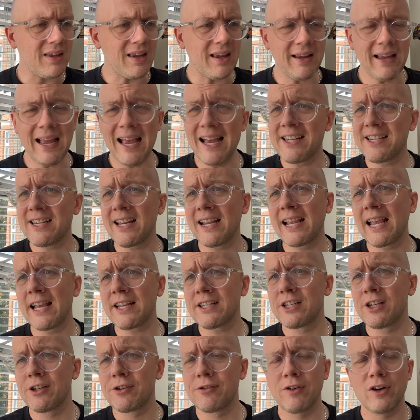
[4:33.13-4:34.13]
Eze
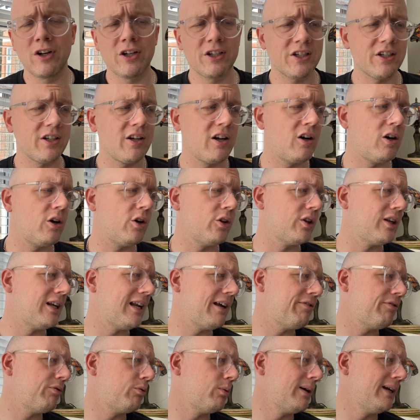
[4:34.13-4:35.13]
gets his first start on the
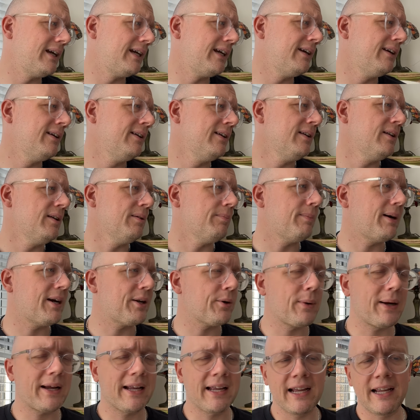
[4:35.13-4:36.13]
left wing.
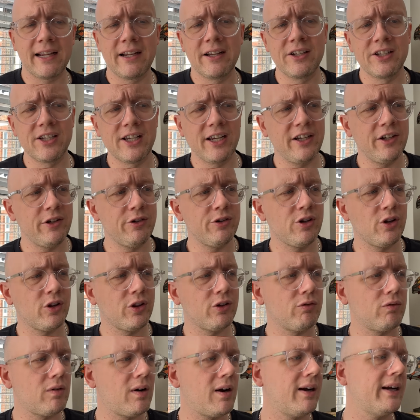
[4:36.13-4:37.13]
Madueke continues on
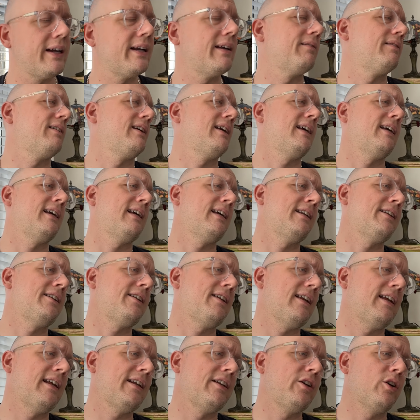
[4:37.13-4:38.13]
the right,
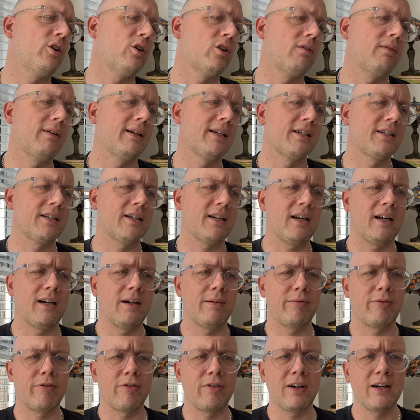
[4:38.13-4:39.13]
and Gyökeres
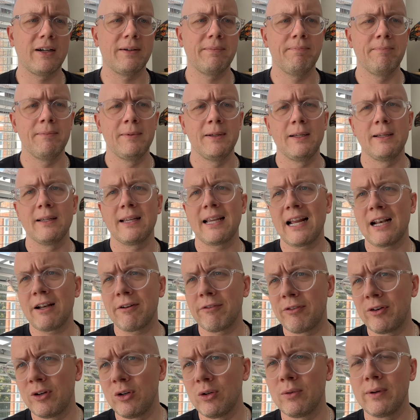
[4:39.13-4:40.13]
up front.
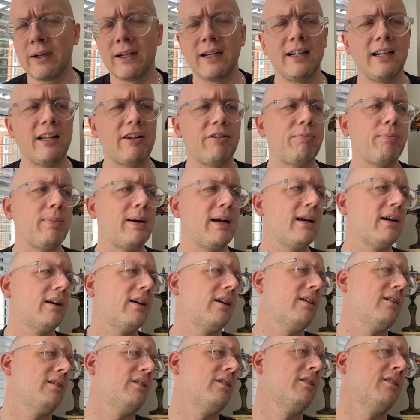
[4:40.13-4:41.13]
Calafiori at left
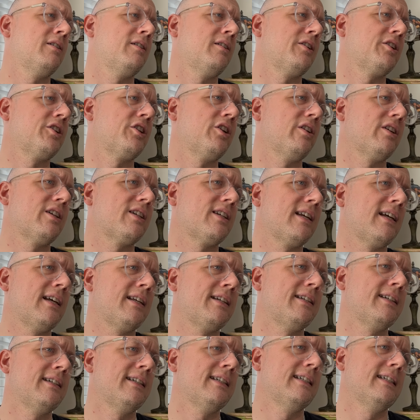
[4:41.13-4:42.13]
back, I should have
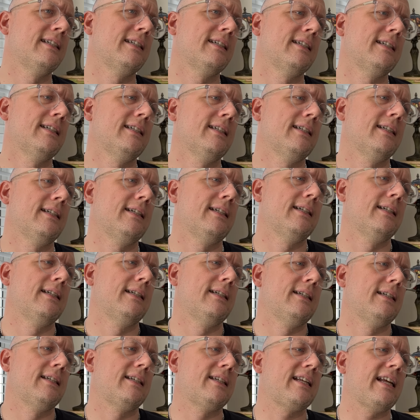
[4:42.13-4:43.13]
said,
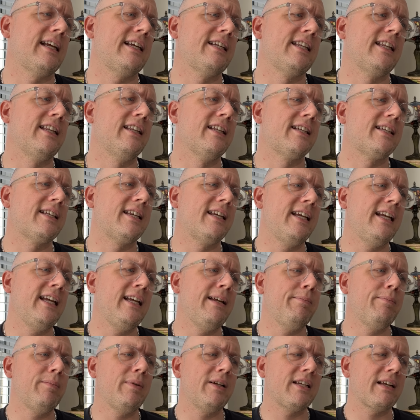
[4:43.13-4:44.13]
stays in the
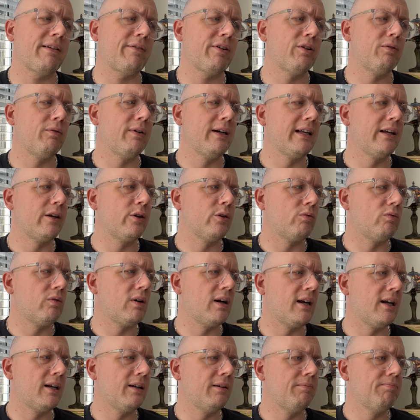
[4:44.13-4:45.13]
team. He's having a really good
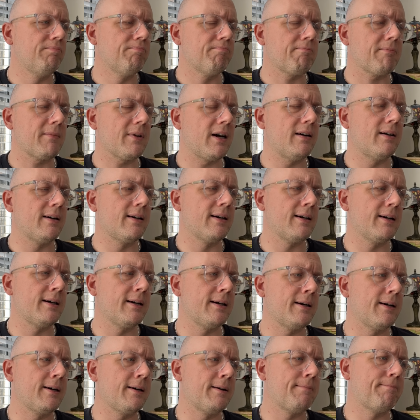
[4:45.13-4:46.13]
run.
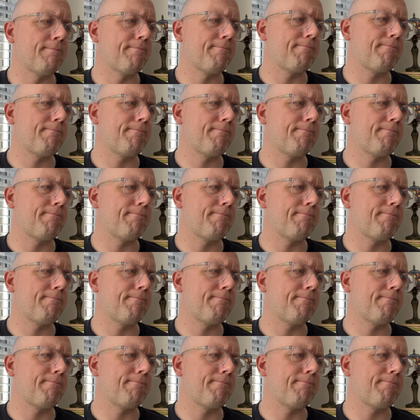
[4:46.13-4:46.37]
And